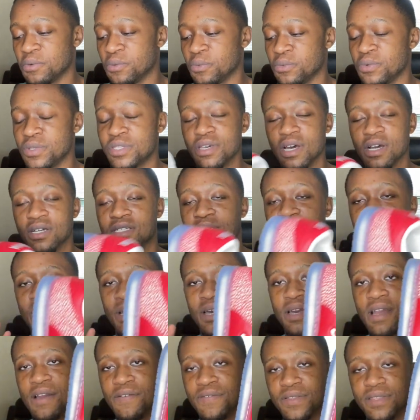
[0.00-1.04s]
we talked
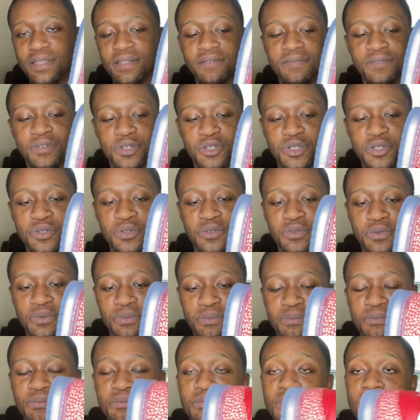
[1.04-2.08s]
about everything on the shoe,
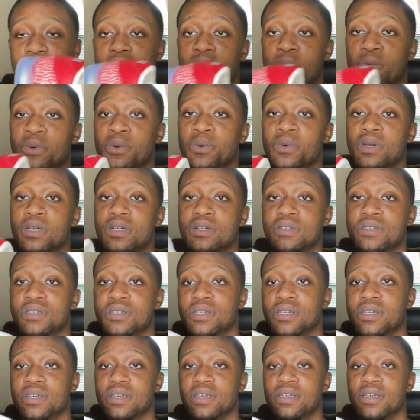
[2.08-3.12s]
but we want to
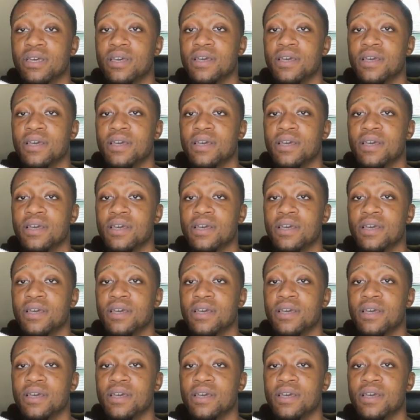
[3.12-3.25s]
see